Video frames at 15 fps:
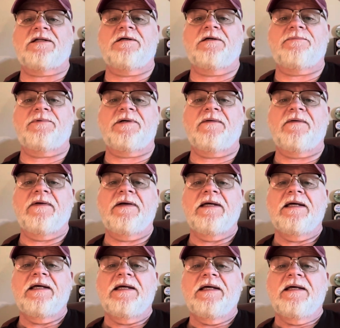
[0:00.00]
up here.
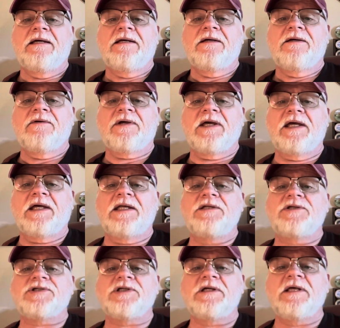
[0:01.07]
Okay, can
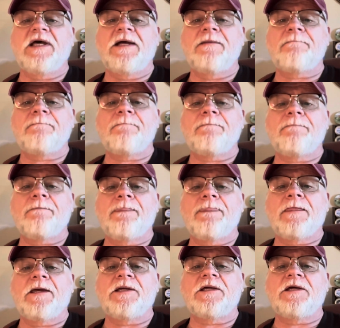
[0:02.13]
you see that?
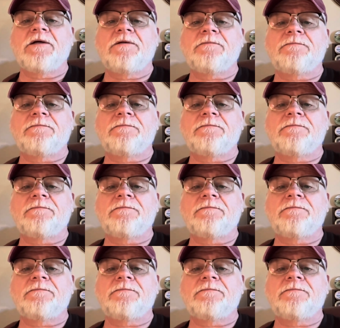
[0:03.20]
There you go.